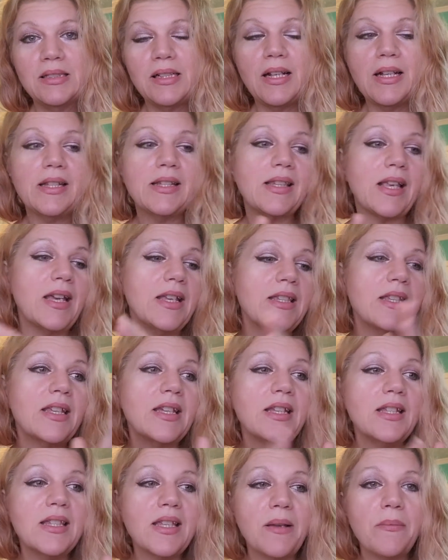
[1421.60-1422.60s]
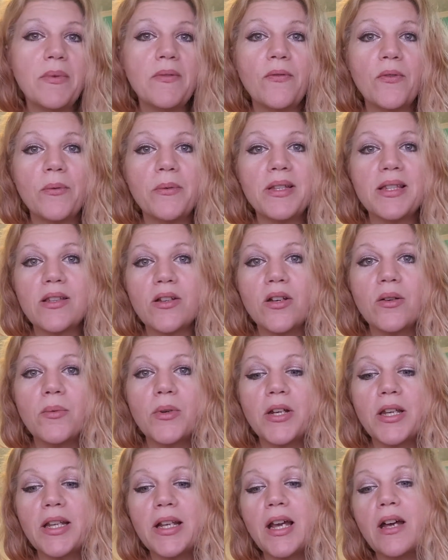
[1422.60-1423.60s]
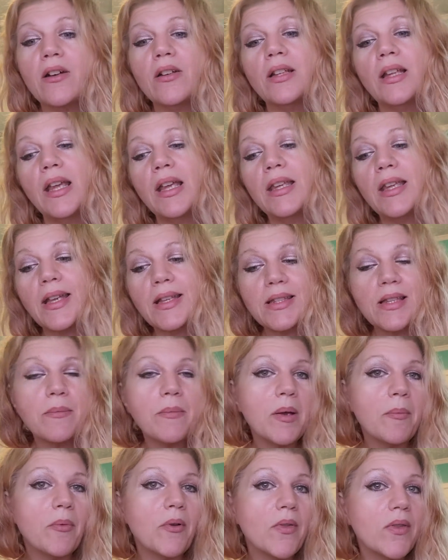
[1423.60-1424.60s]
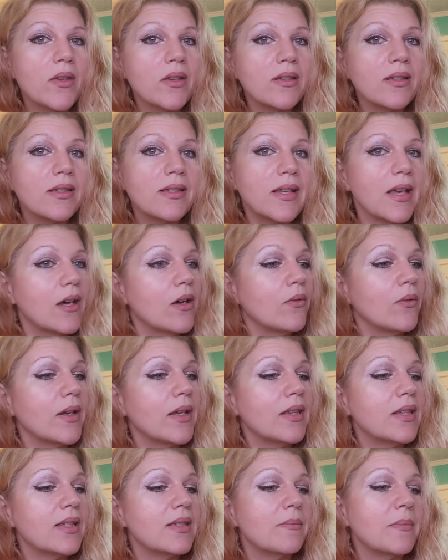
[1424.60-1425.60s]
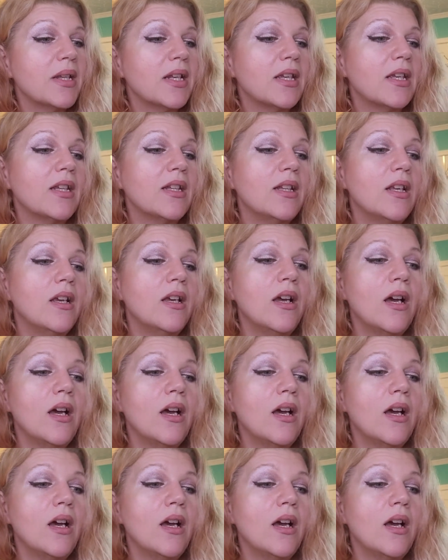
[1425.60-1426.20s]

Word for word: I decided to get it done before we started working out. Yes, I'm up on the scale right this minute.